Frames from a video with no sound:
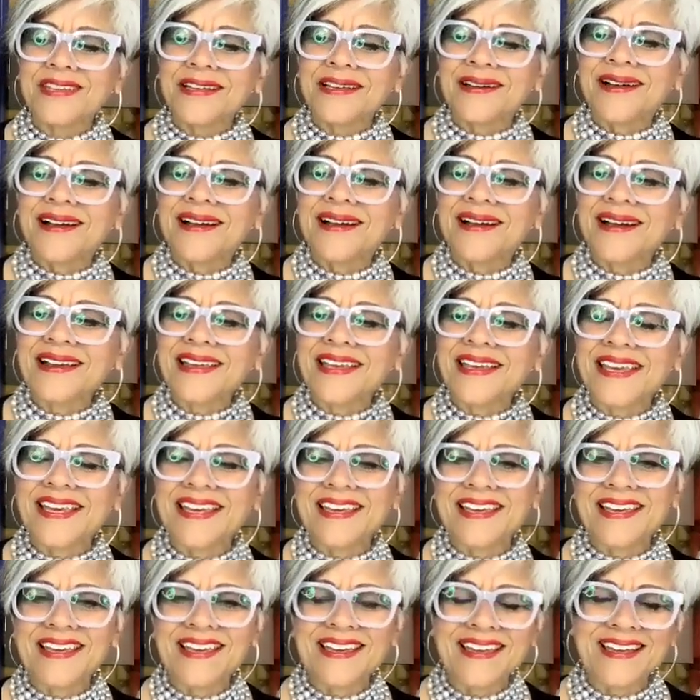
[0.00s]

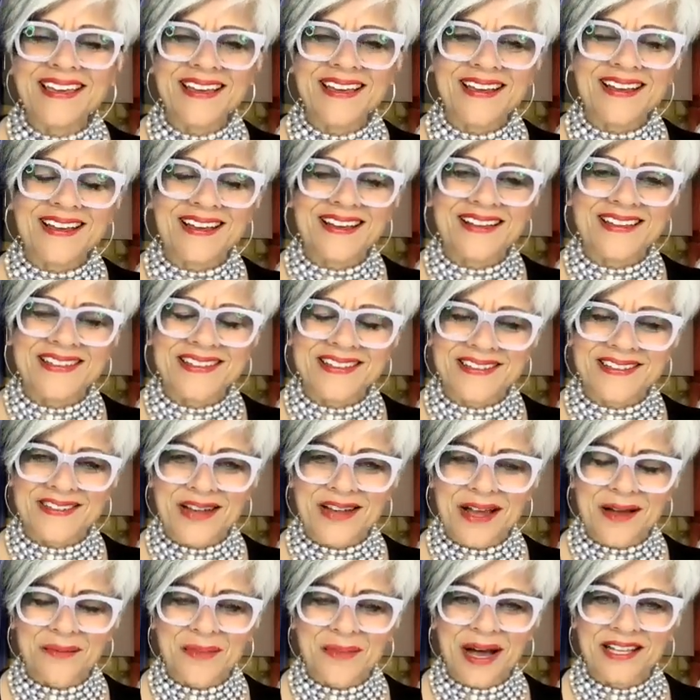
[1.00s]

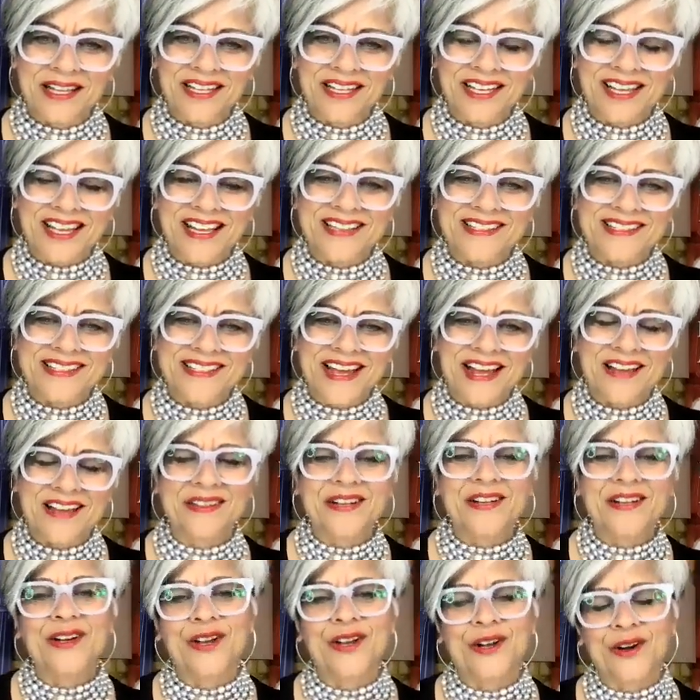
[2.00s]
Malik is down
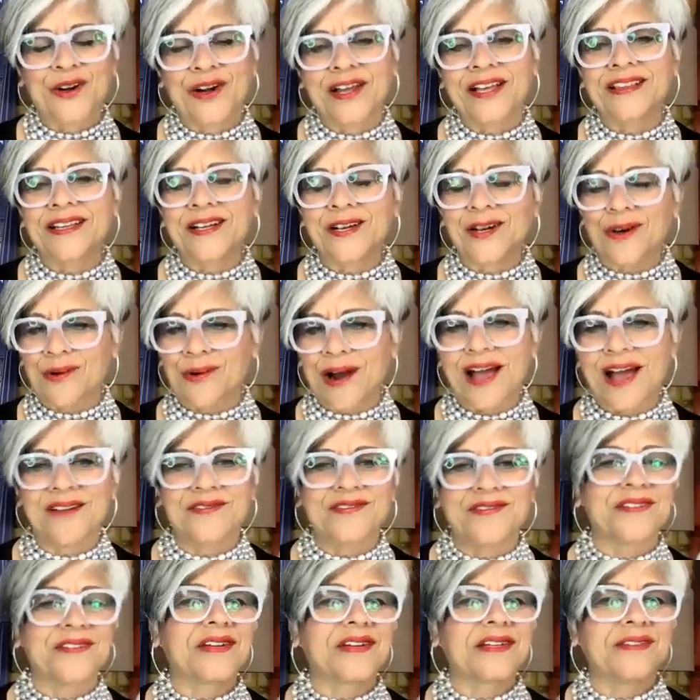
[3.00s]
there learning the
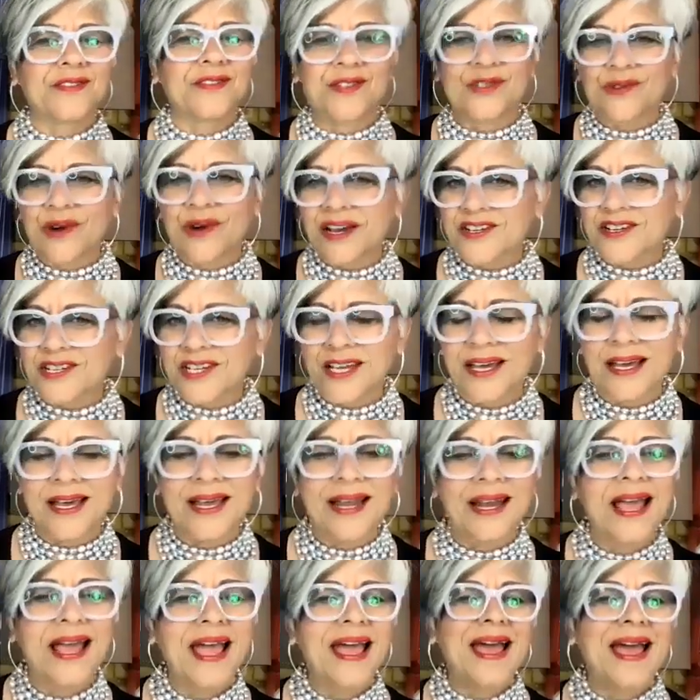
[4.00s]
craft of
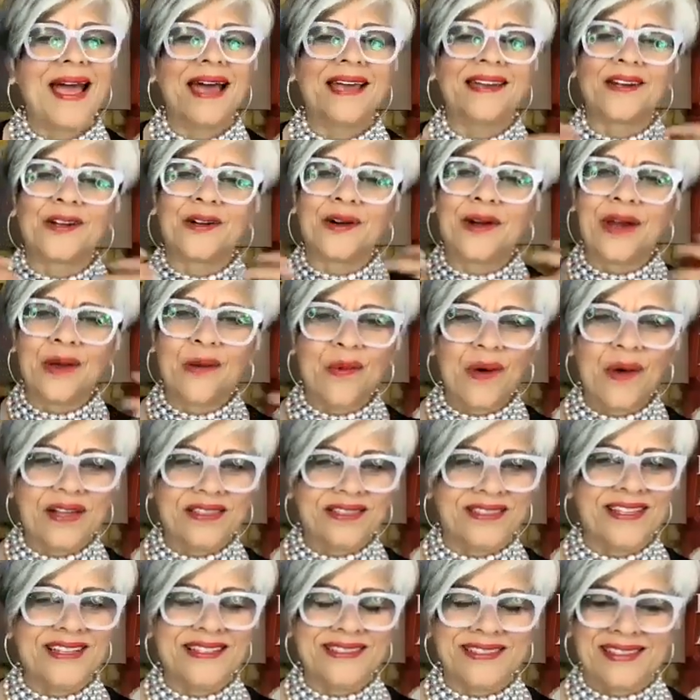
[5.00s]
construction and learning
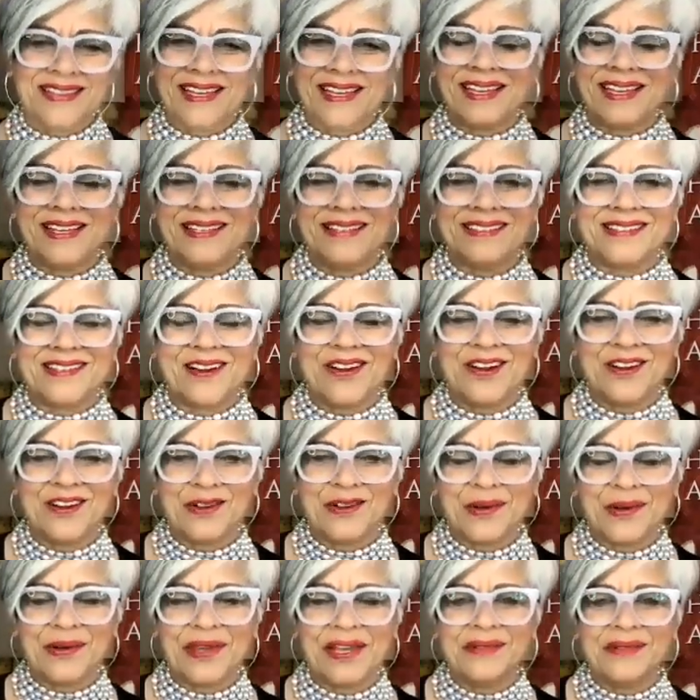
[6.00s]
what these ladies are
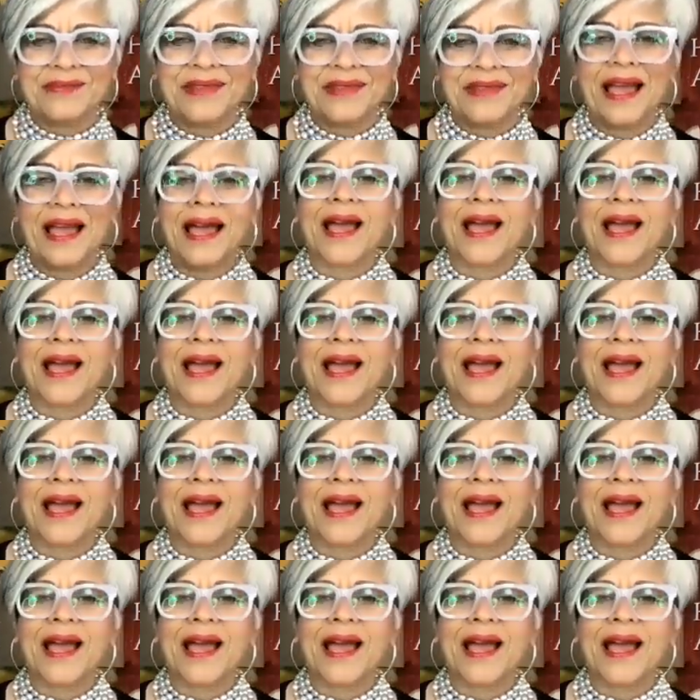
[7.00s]
doing.